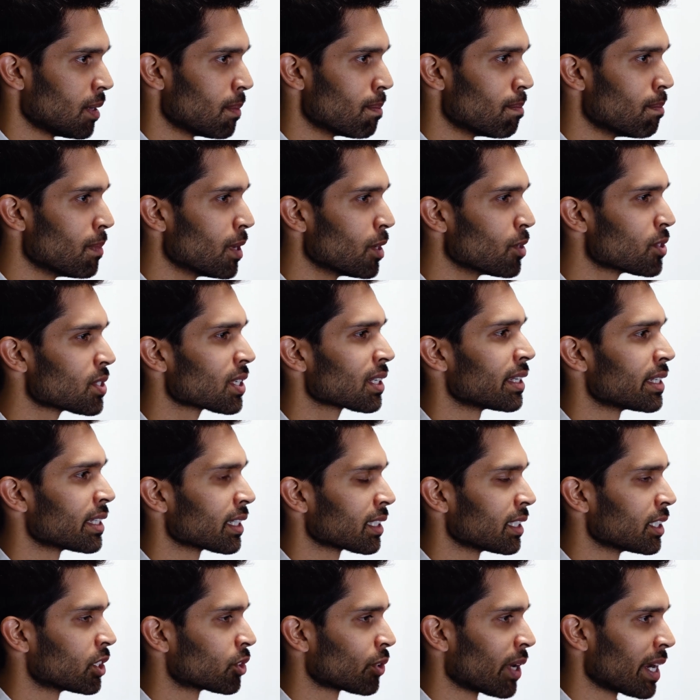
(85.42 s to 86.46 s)
Most
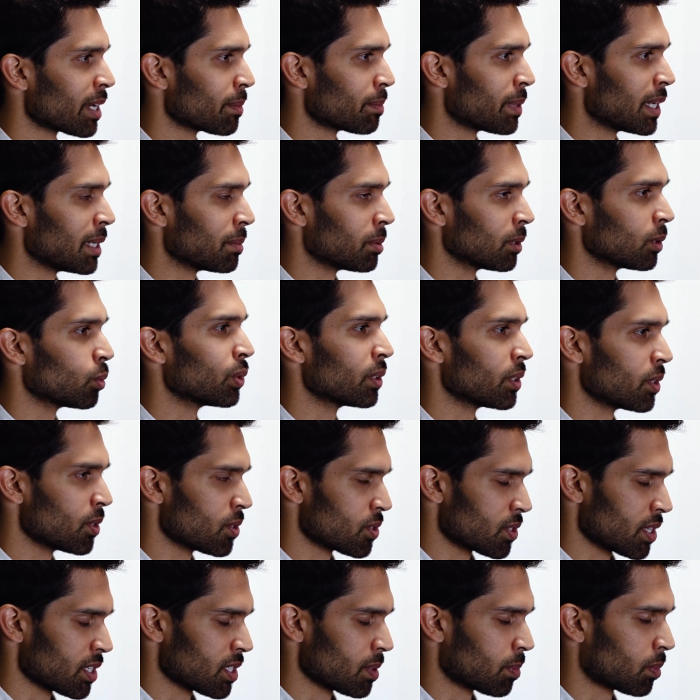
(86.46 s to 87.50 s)
clinically trained people will
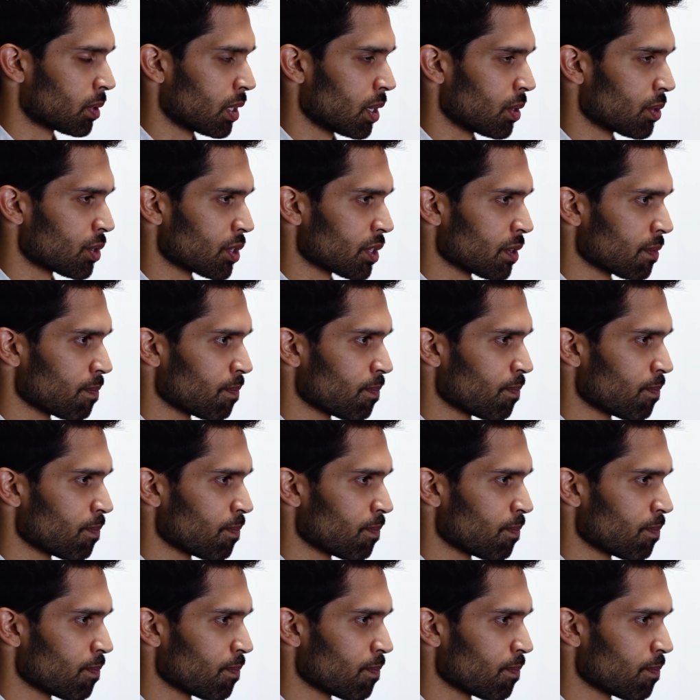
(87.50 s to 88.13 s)
use this approach.